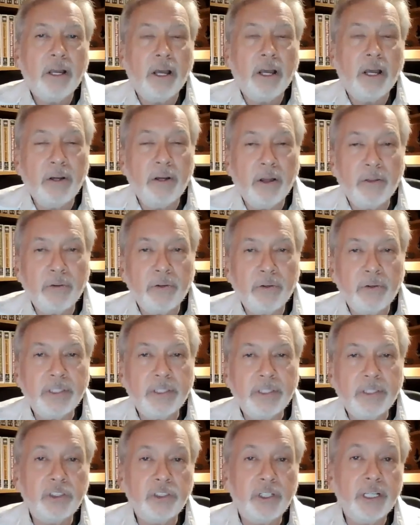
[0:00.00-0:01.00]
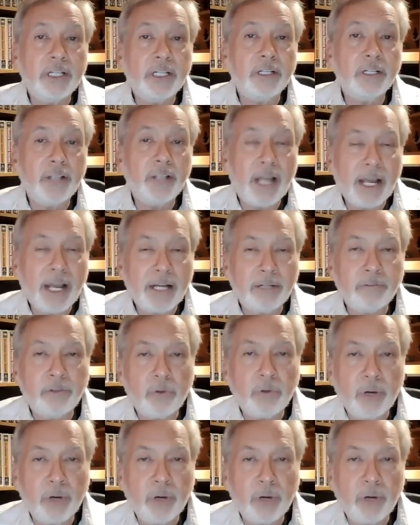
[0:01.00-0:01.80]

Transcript: Another is to get a line of